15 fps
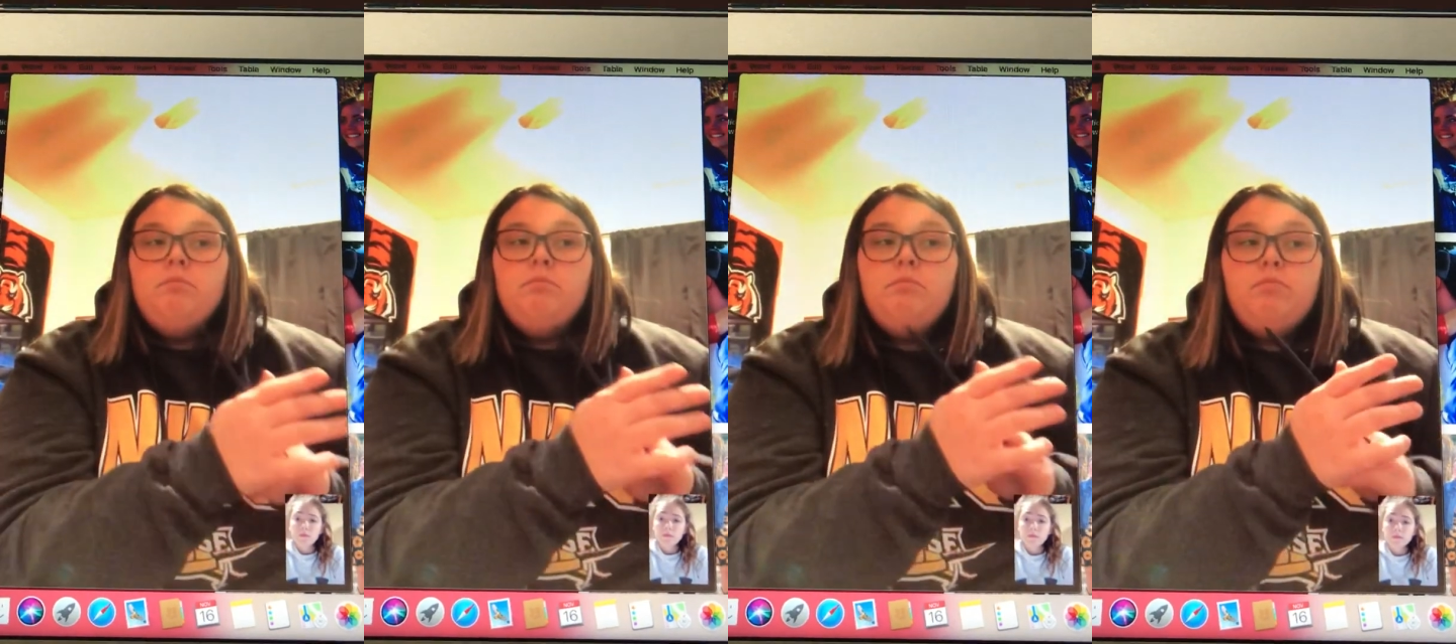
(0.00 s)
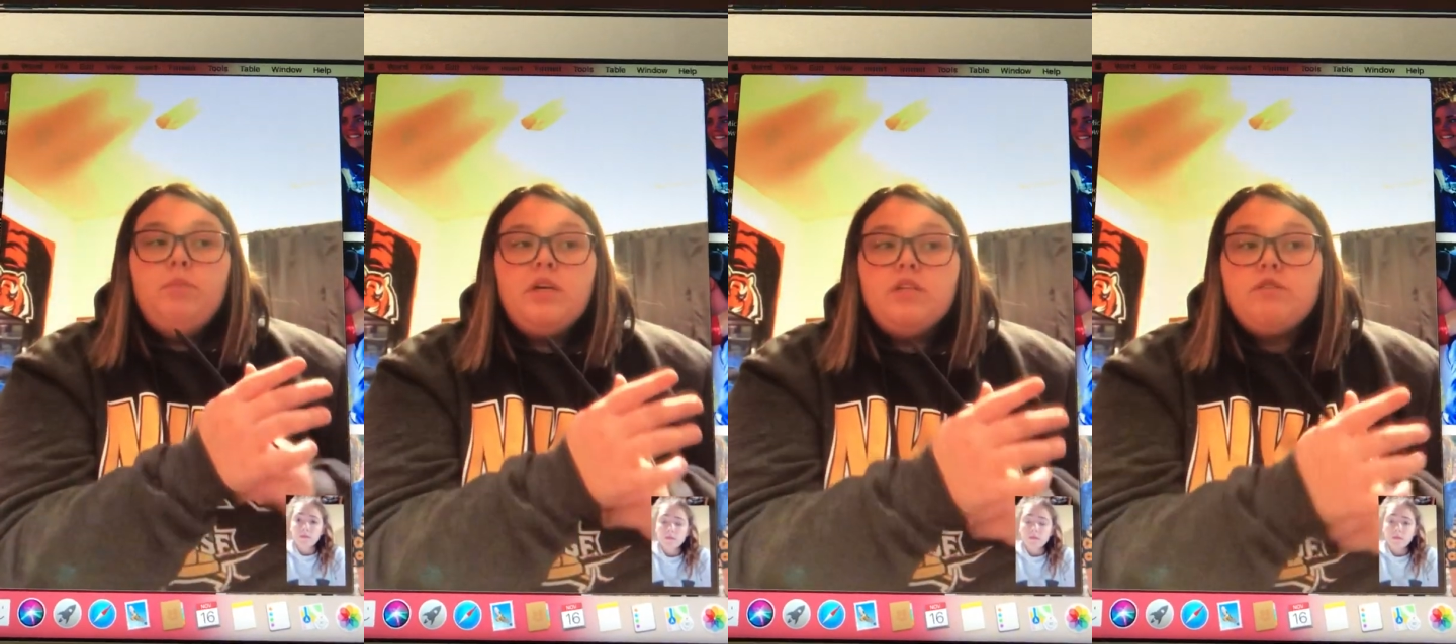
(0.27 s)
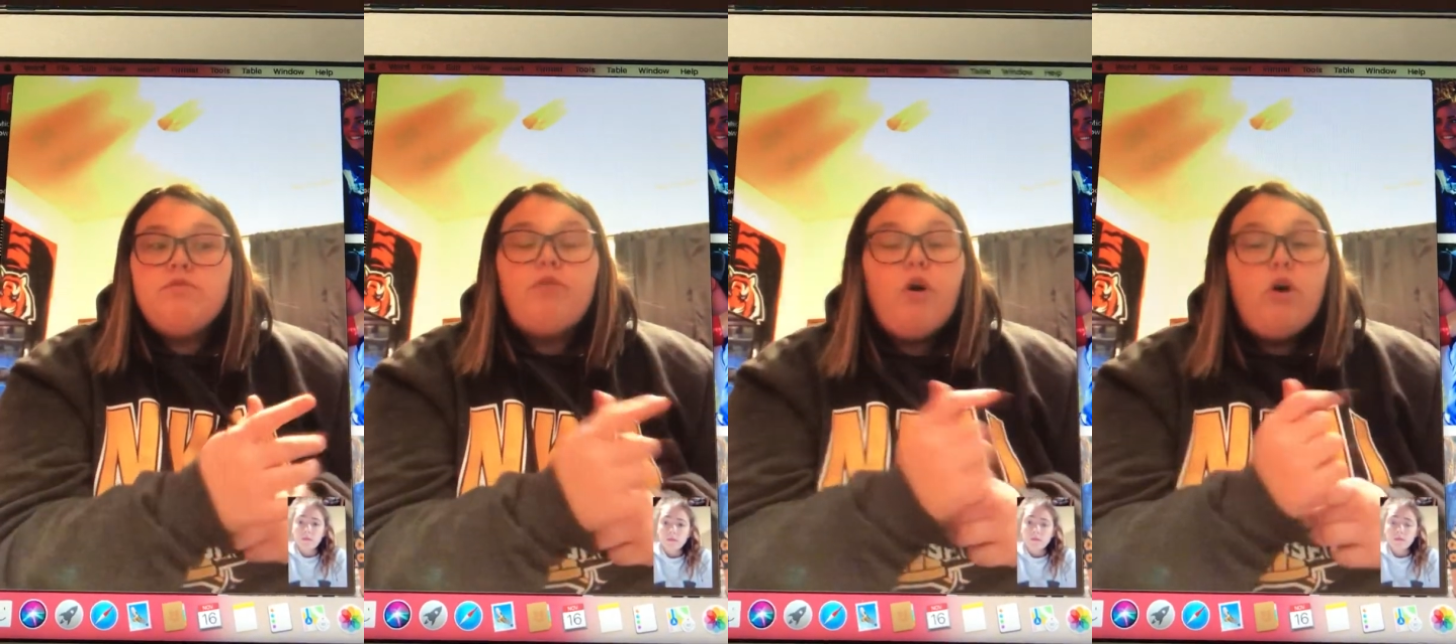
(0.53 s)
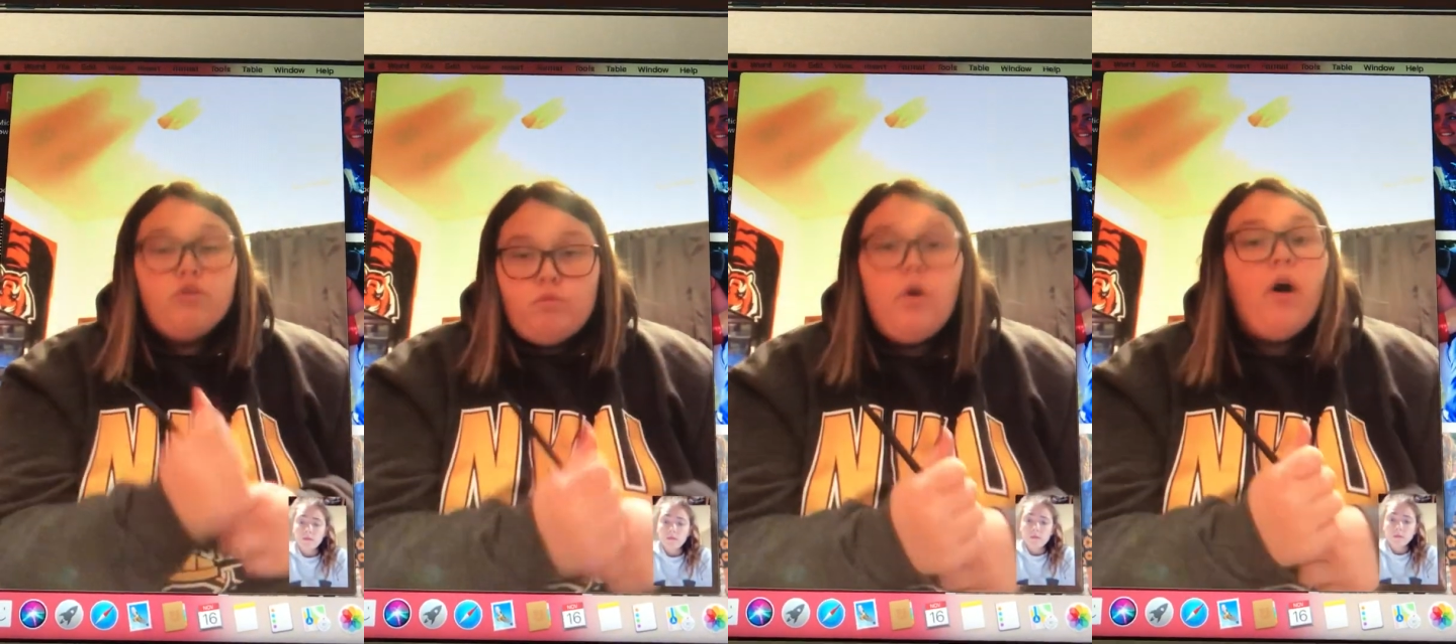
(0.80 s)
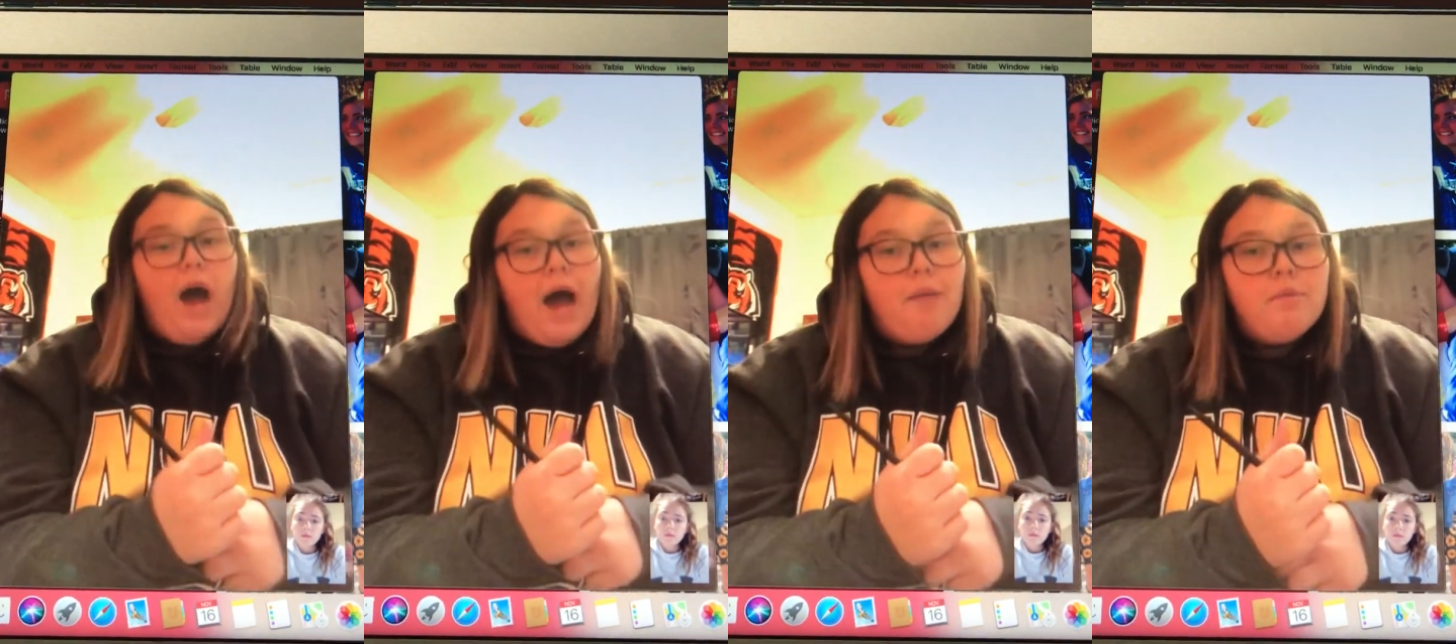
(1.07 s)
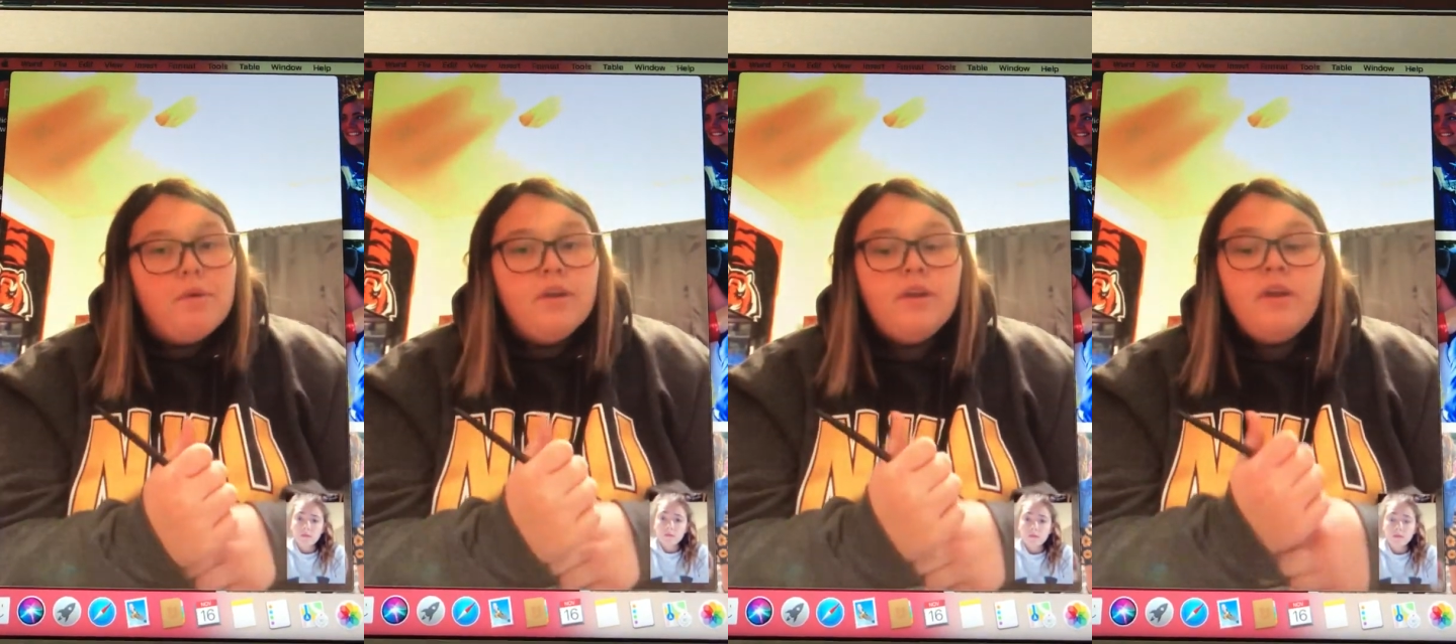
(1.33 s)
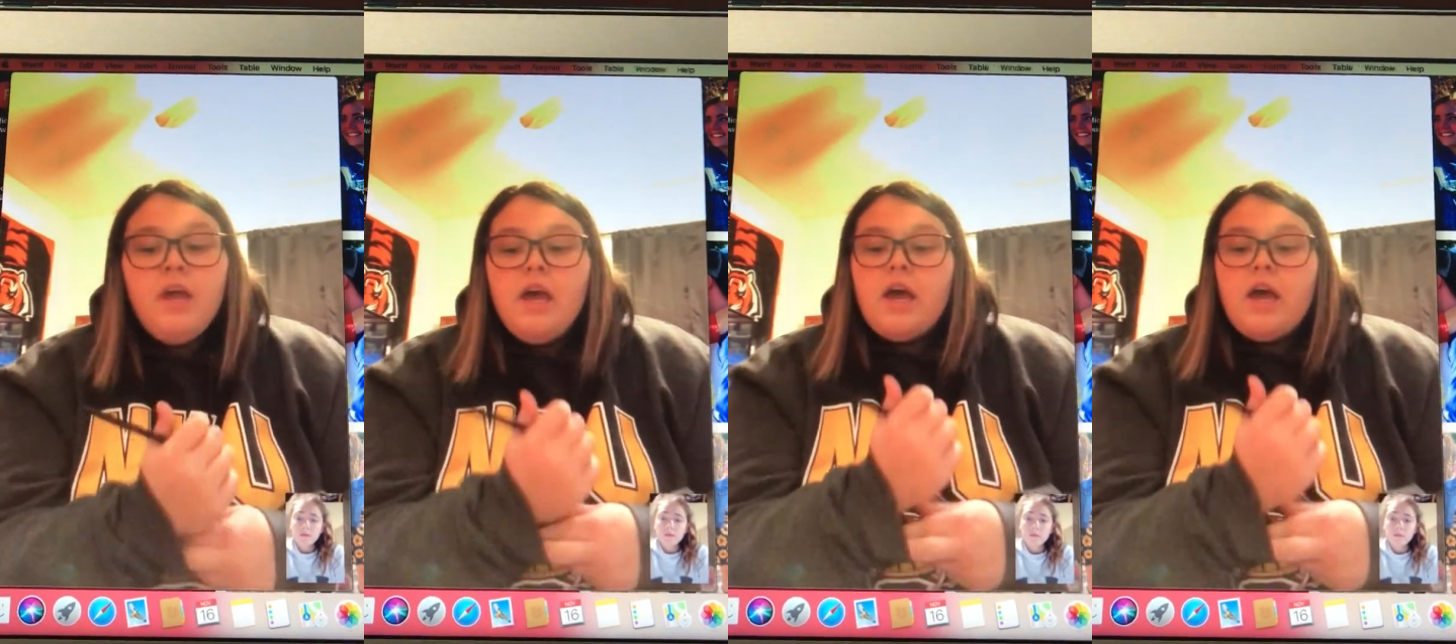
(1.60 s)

because falls will happen,